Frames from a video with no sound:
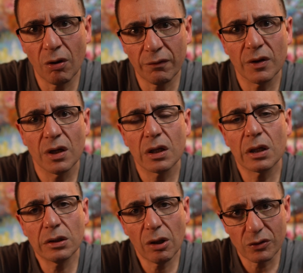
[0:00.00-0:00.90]
of
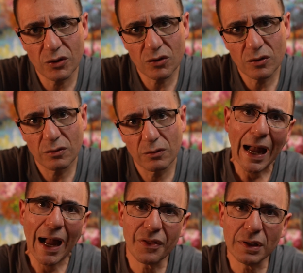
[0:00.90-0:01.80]
clots.
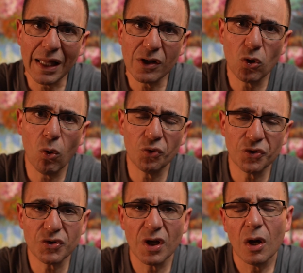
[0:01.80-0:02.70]
Other lung
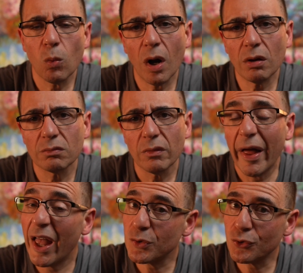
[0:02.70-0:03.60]
causes, well,
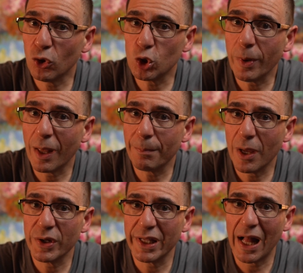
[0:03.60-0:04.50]
as we talked about
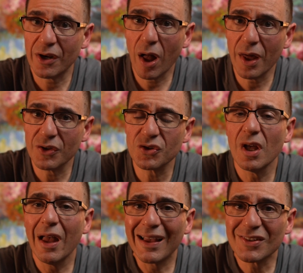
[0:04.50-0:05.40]
pericarditis,
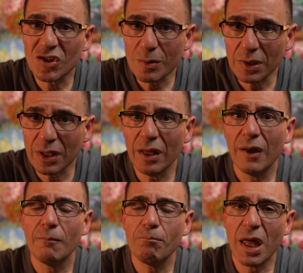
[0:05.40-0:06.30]
a similar
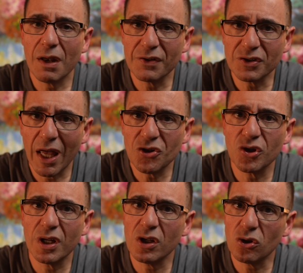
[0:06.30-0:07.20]
manifestation
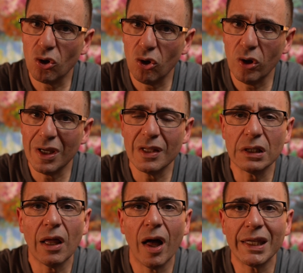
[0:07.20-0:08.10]
can occur in the
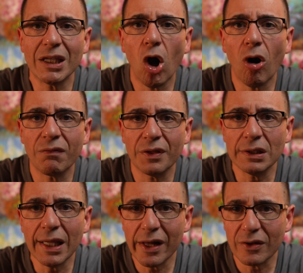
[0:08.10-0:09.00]
lining of the
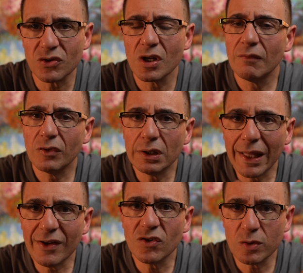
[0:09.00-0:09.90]
lungs. The
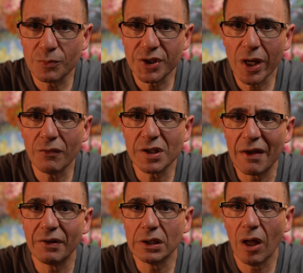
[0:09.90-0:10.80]
lungs themselves
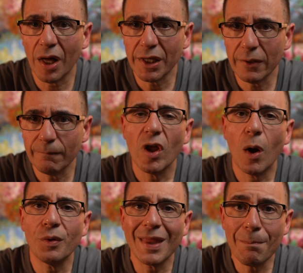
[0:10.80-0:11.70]
have a lining,
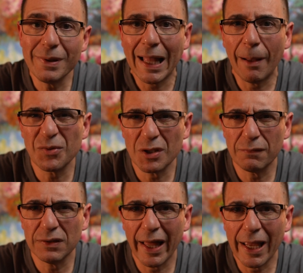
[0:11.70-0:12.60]
and when that becomes
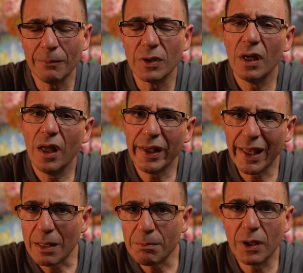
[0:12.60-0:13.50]
inflamed,
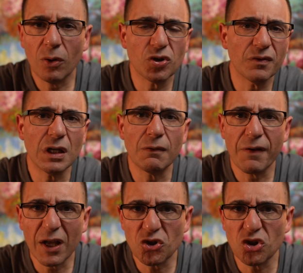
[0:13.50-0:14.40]
again, because of an
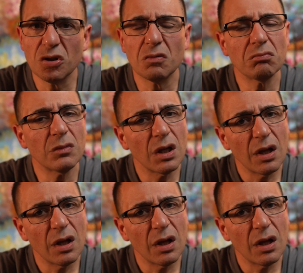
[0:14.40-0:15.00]
infection,